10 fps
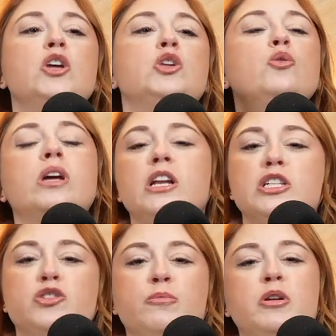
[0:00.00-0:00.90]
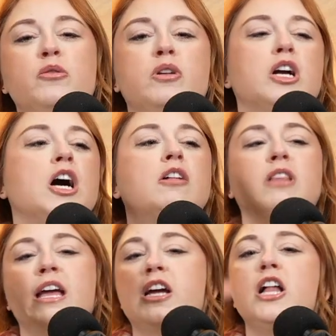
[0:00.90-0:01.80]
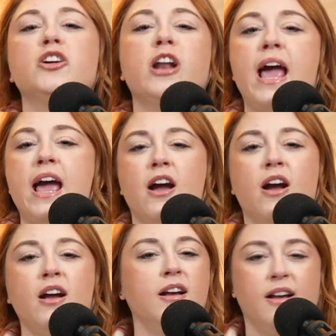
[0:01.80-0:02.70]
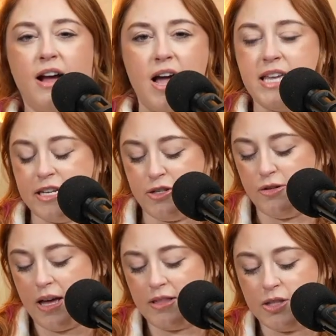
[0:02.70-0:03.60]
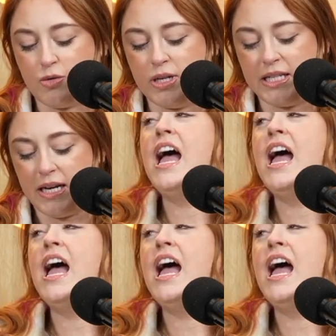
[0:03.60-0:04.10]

You can contribute like colored hair. I can't do that. That's crazy.